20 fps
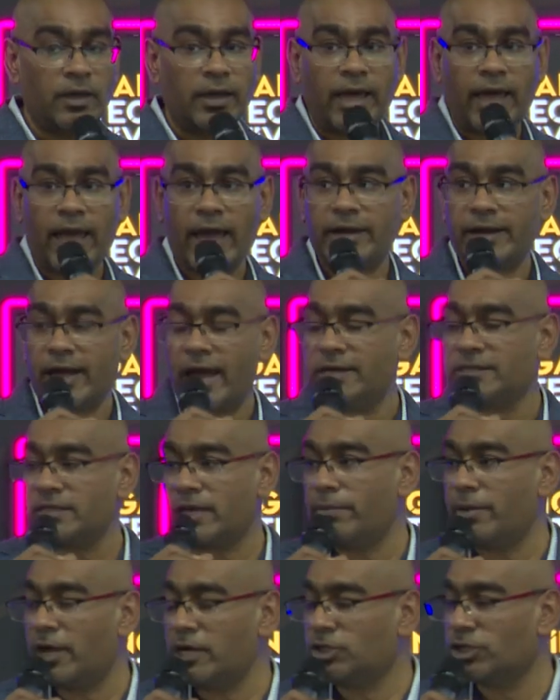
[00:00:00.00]
And as
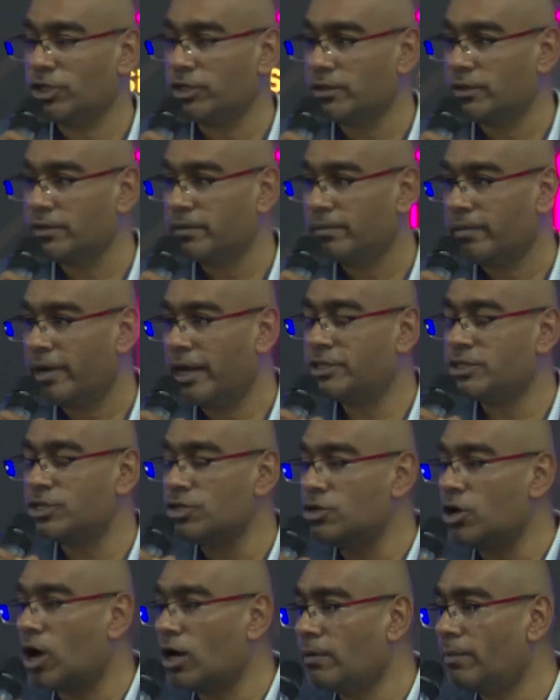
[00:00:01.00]
I mentioned, it's
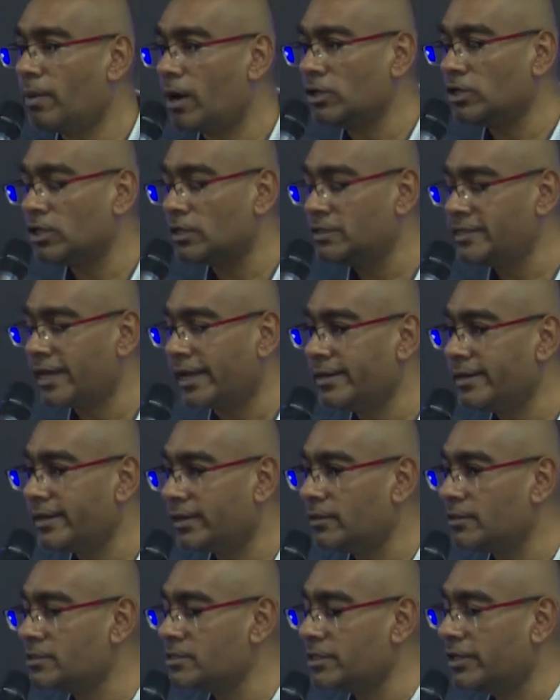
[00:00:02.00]
not about the
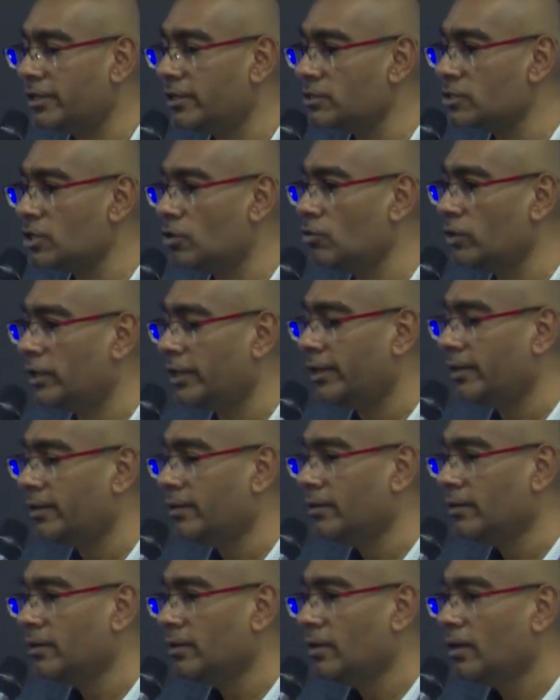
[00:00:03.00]
technical skills only.
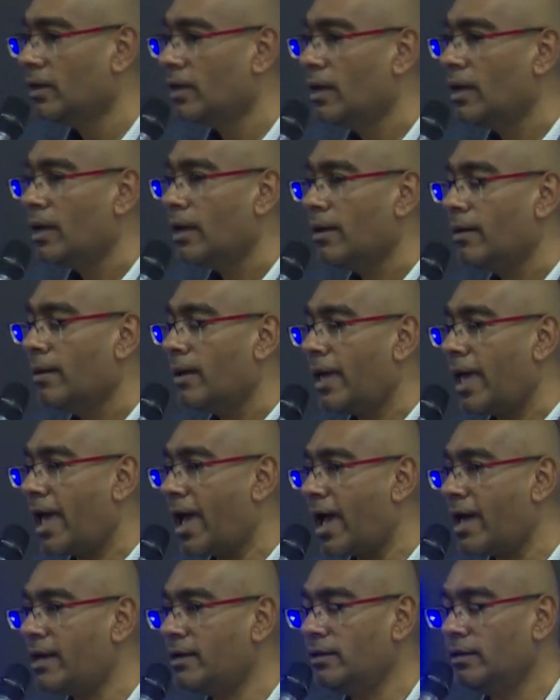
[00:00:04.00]

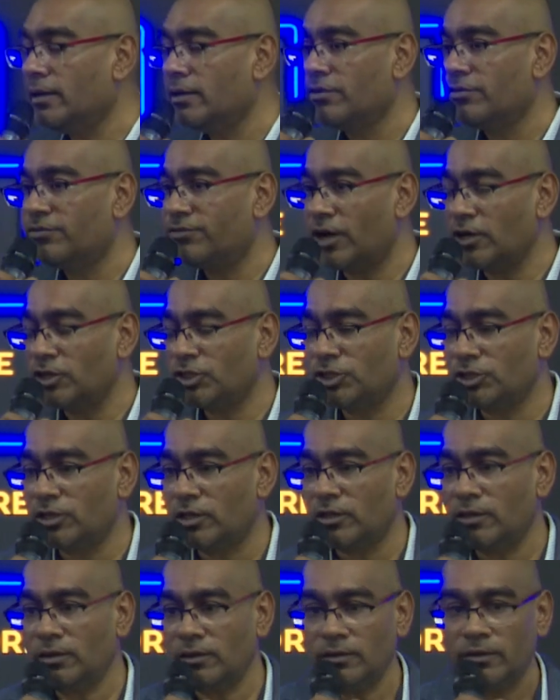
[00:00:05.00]
Add
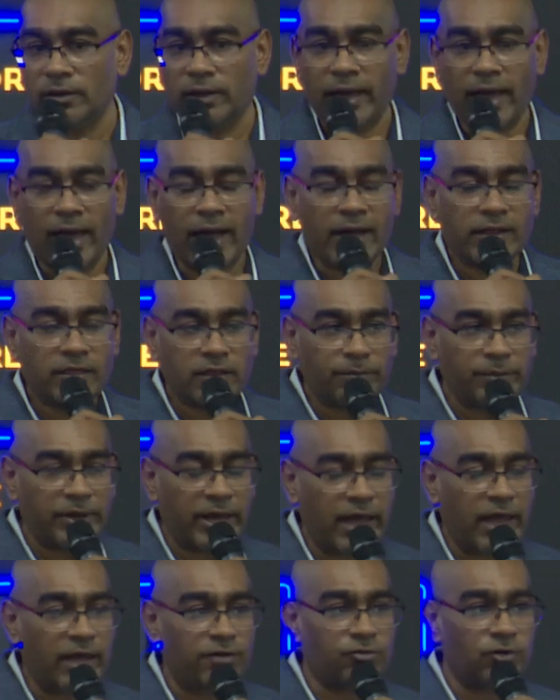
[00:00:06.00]
functional and the
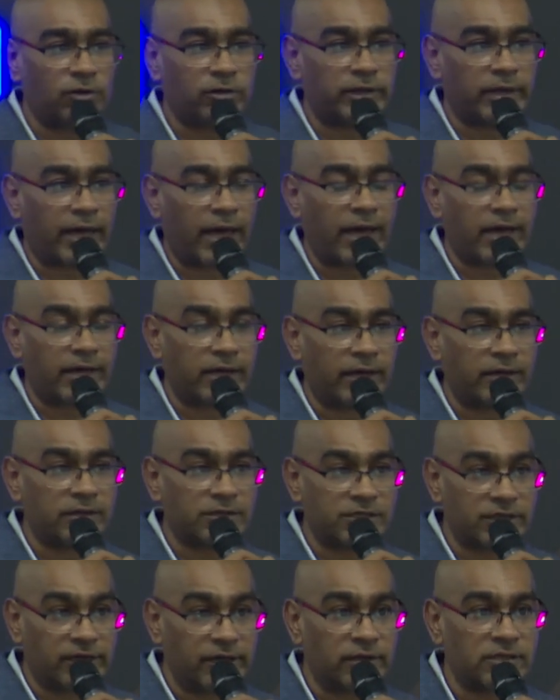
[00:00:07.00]
behavioral
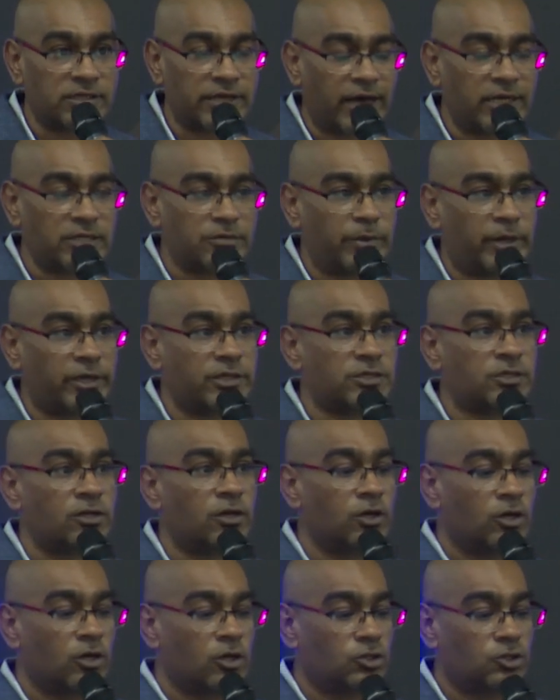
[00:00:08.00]
skills aspects
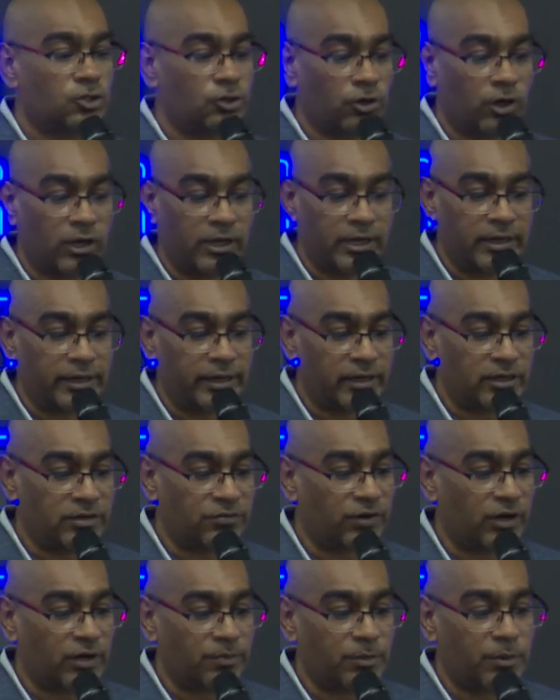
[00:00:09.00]
to your learning and
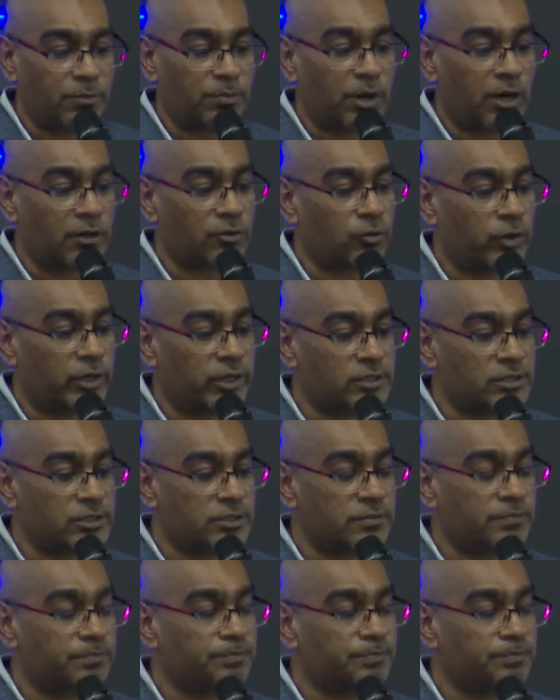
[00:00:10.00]
development pathways.